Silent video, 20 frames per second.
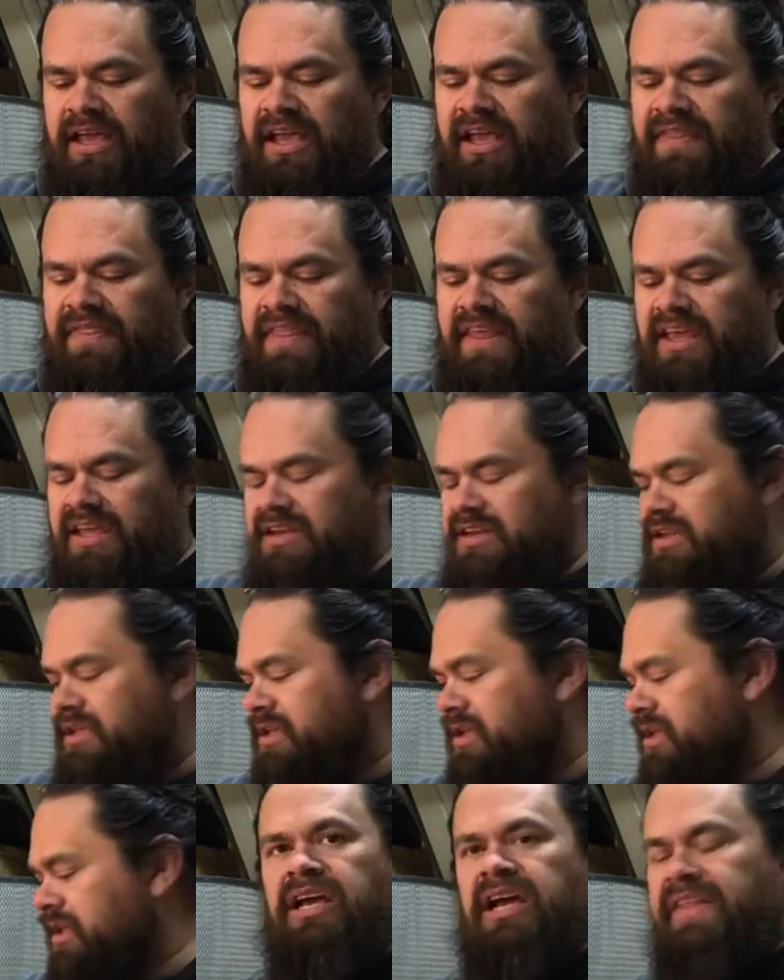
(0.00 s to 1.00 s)
and then
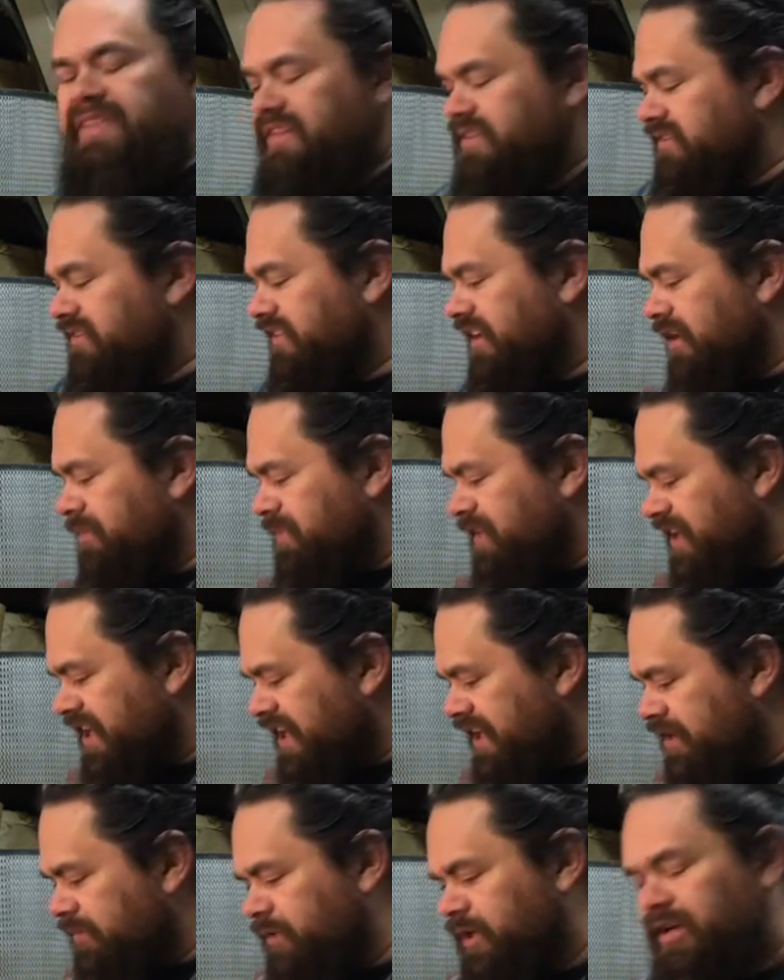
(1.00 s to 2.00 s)
and then set up the
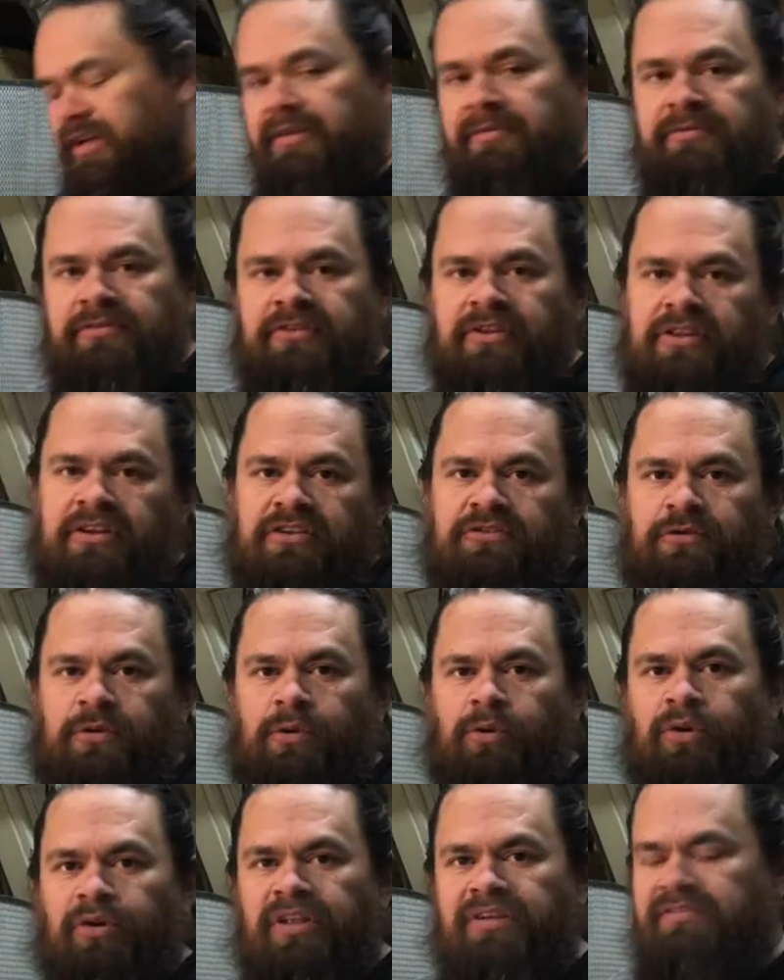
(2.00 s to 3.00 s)
camera so that it's
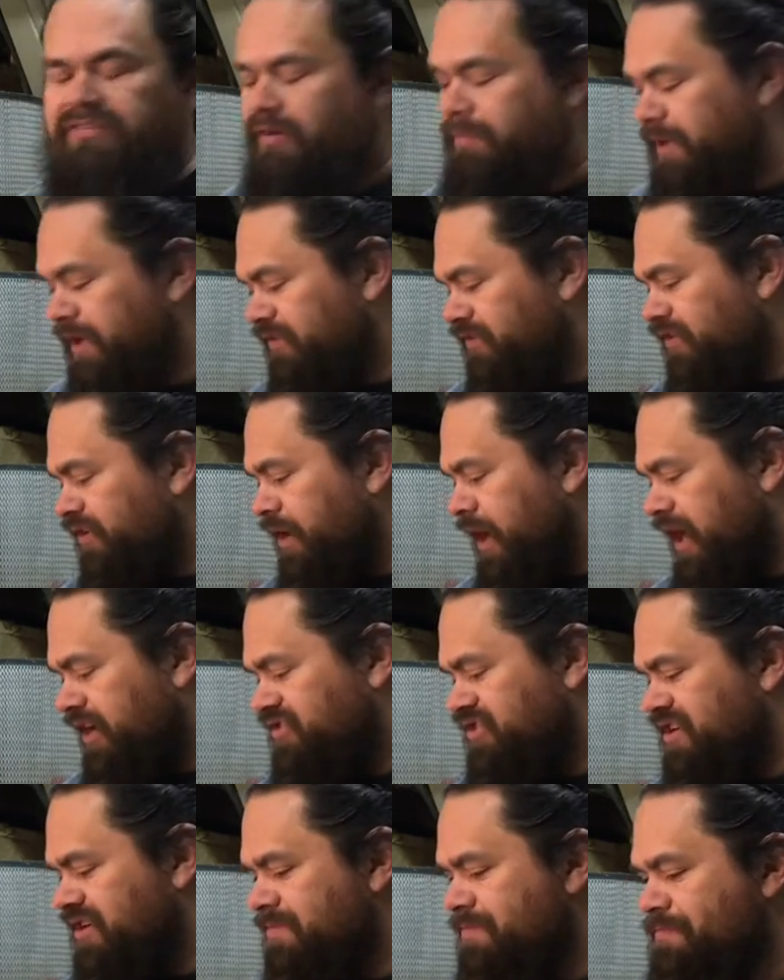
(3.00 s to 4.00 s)
recording from this
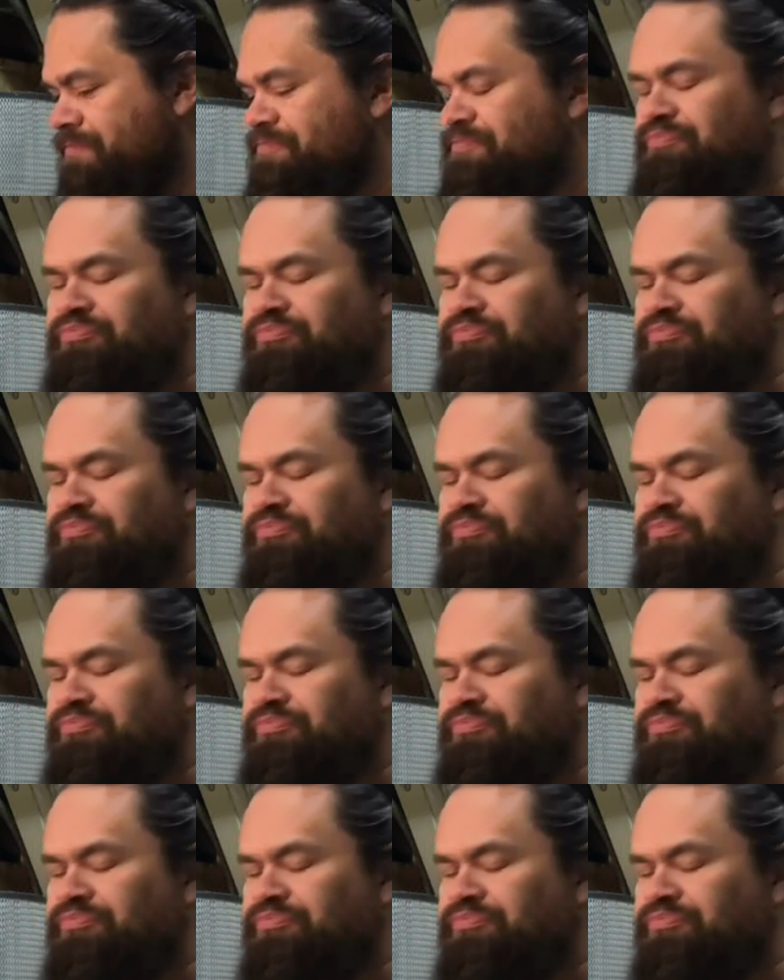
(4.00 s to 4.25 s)
direction